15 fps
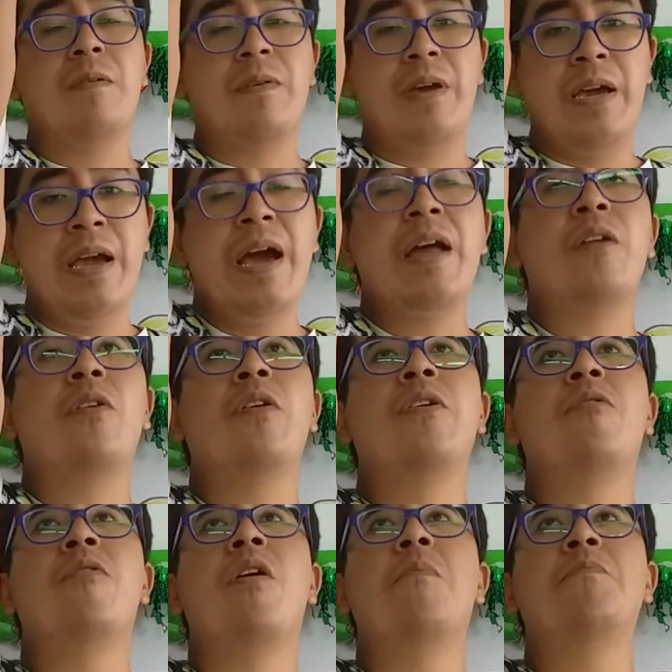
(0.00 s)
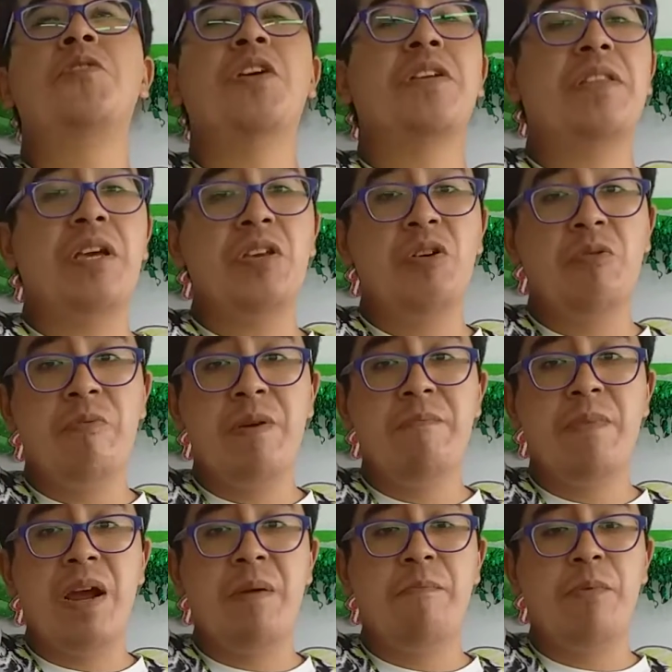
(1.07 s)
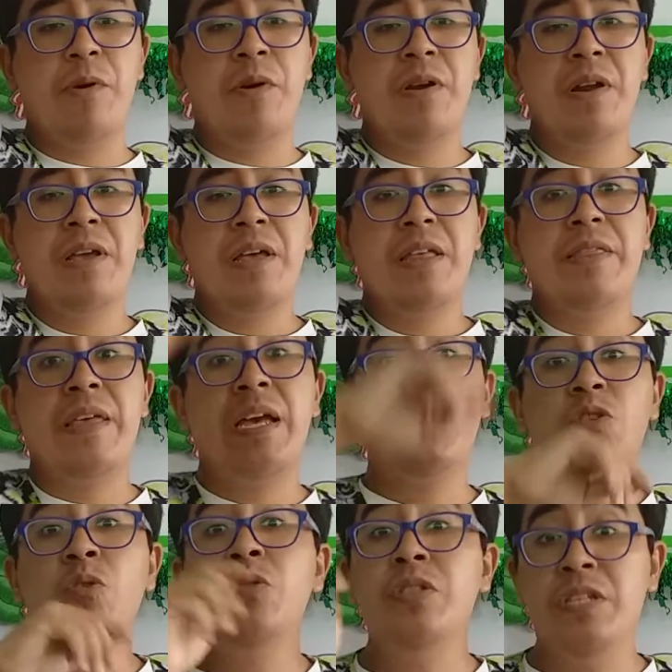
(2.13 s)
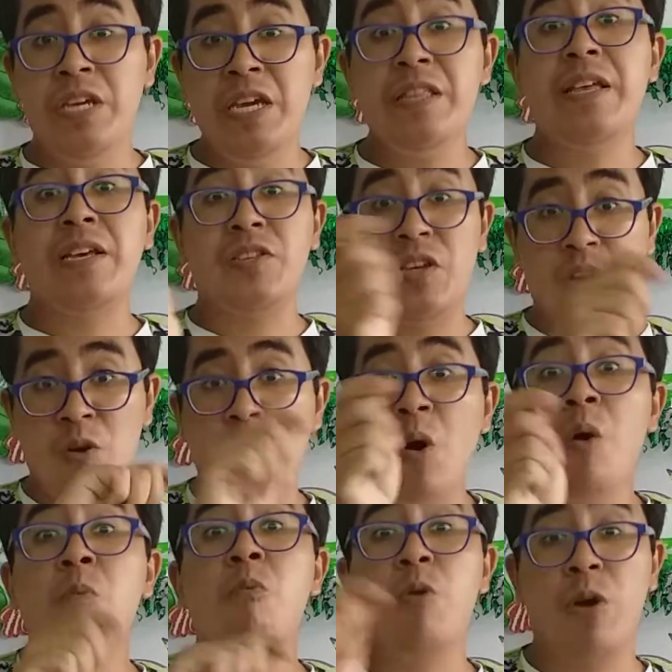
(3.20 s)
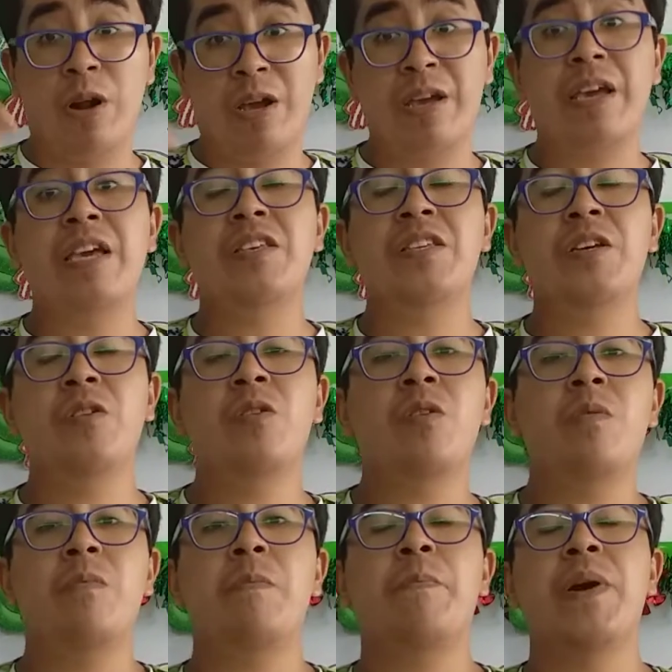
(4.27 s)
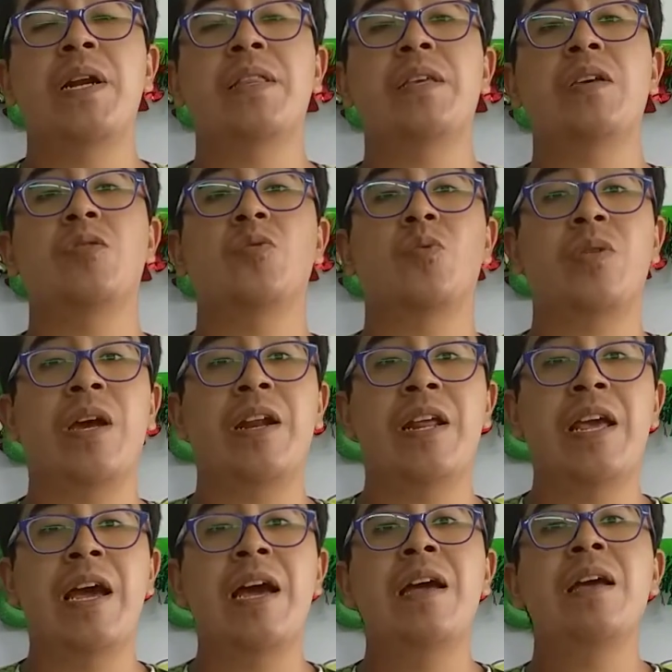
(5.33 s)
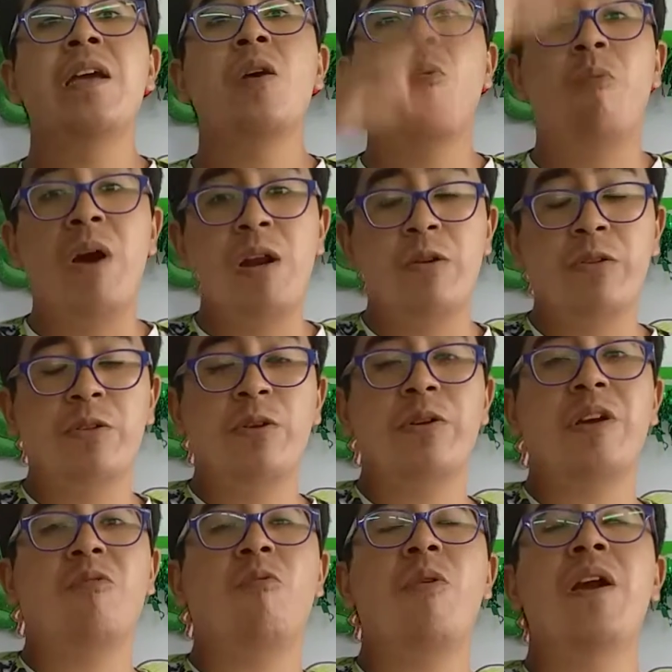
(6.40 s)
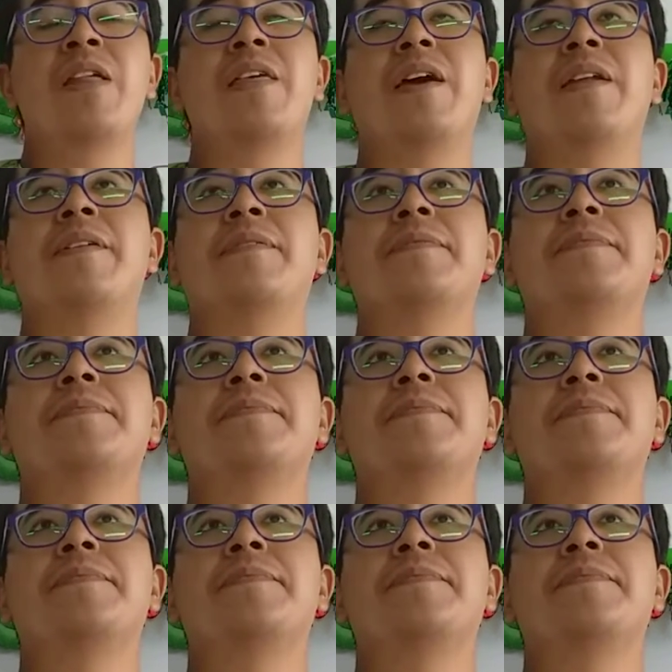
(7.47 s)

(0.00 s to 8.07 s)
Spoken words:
Okay, another object that you remember that you did as a homework, que hicieron como parte de su tarea. ¿Cuál otro recuerdan?